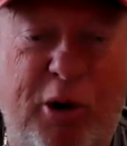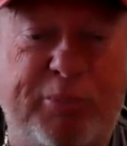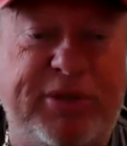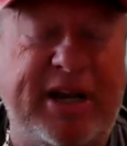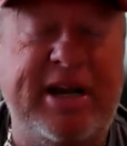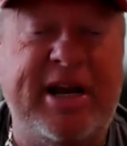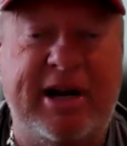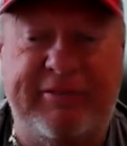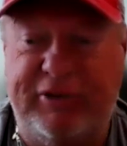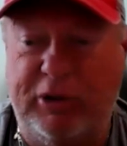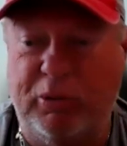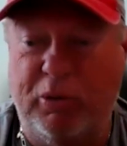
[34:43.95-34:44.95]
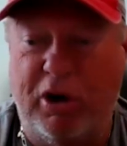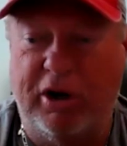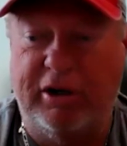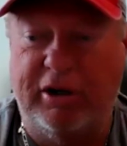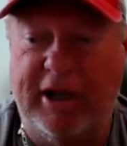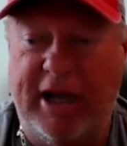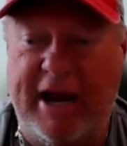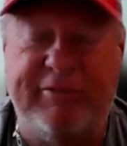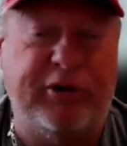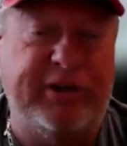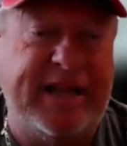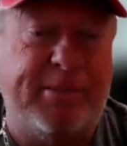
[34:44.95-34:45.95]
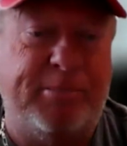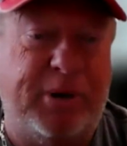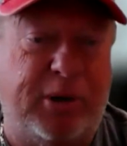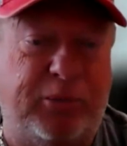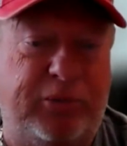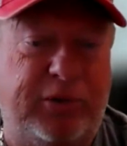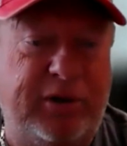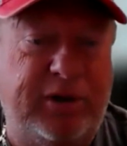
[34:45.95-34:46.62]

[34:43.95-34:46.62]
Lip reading: hope that none of you are ever in that boat.